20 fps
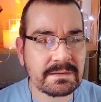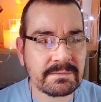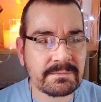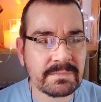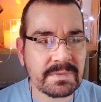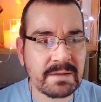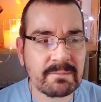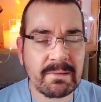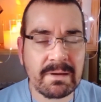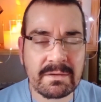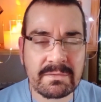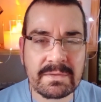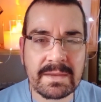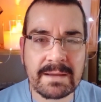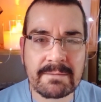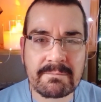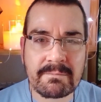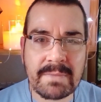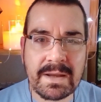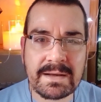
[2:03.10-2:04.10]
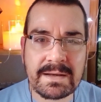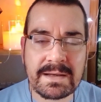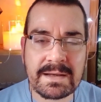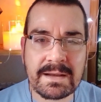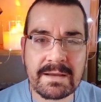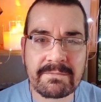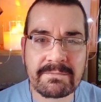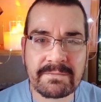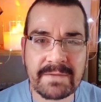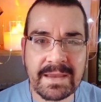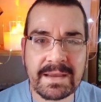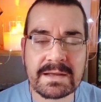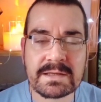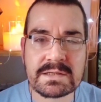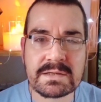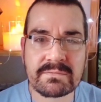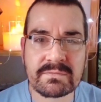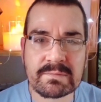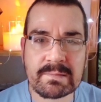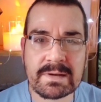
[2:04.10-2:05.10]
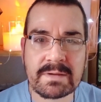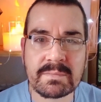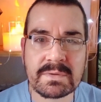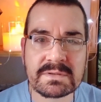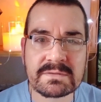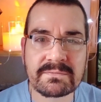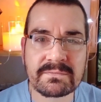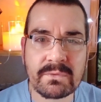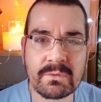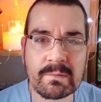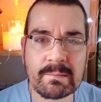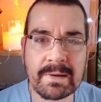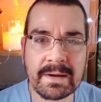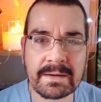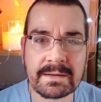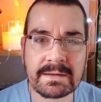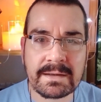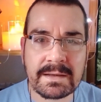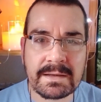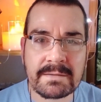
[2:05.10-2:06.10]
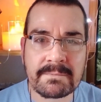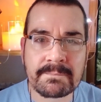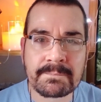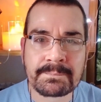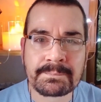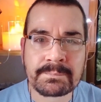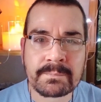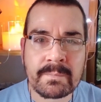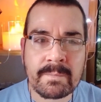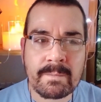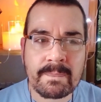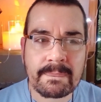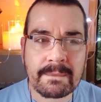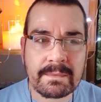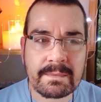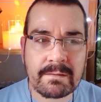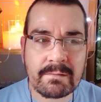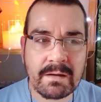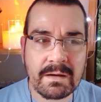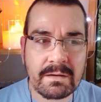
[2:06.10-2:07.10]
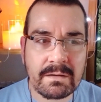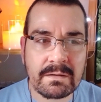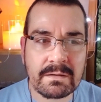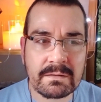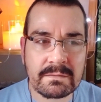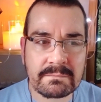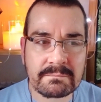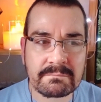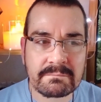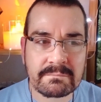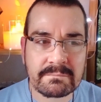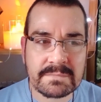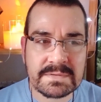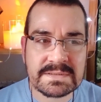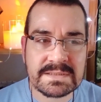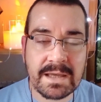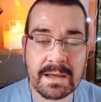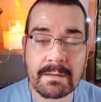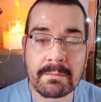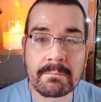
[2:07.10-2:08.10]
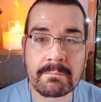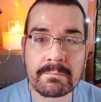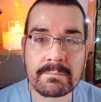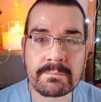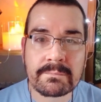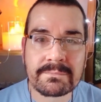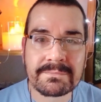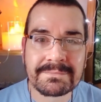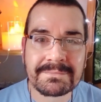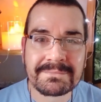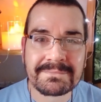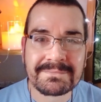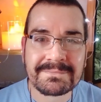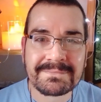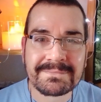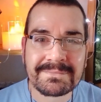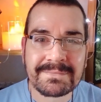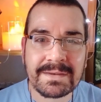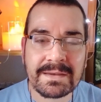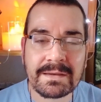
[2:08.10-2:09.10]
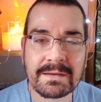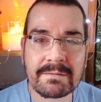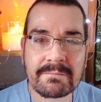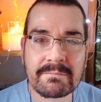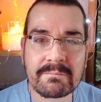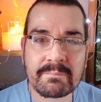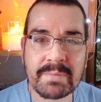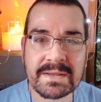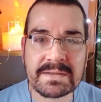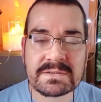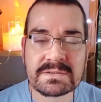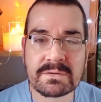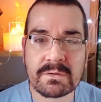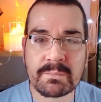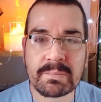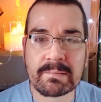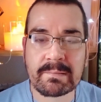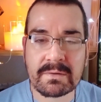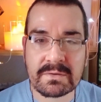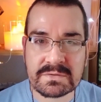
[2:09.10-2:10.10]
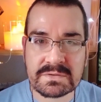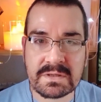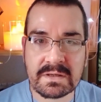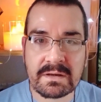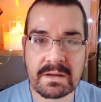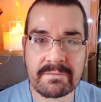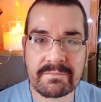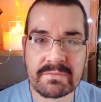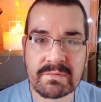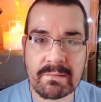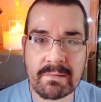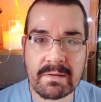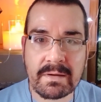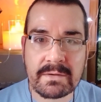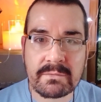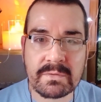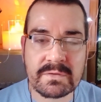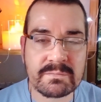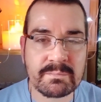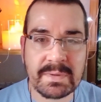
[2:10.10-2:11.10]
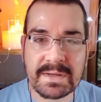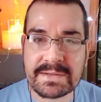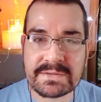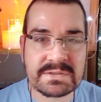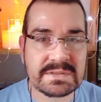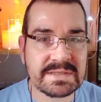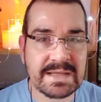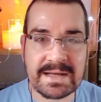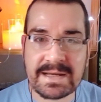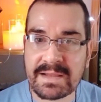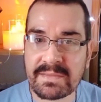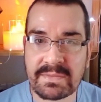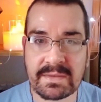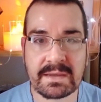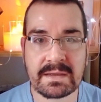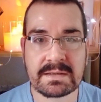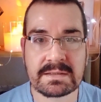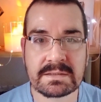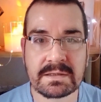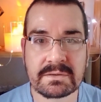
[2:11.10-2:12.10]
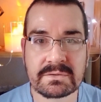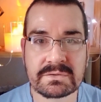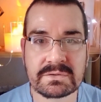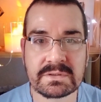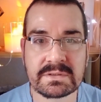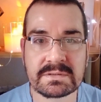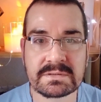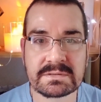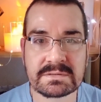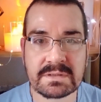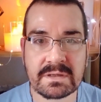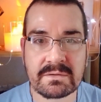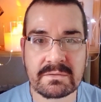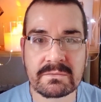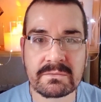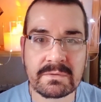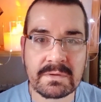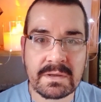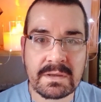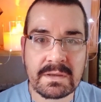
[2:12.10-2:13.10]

there aren't that many effective treatments for acne. There are some. Benzoyl peroxide I've tried, which bleaches anything it touches. So